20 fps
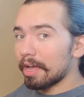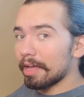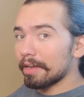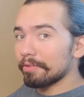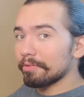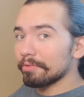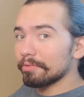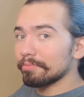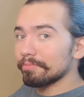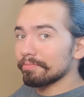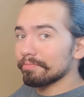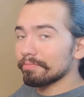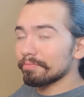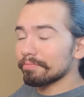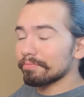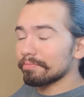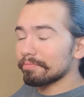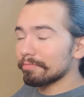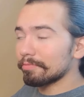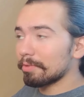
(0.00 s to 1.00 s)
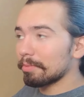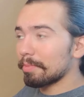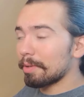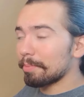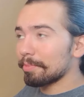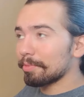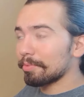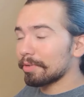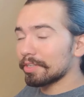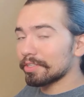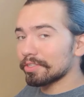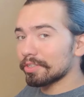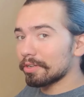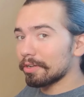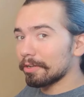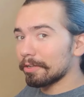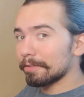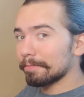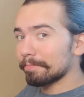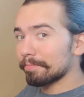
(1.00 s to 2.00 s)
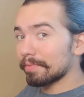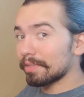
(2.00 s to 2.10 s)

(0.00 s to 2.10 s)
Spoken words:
I don't remember what it's called,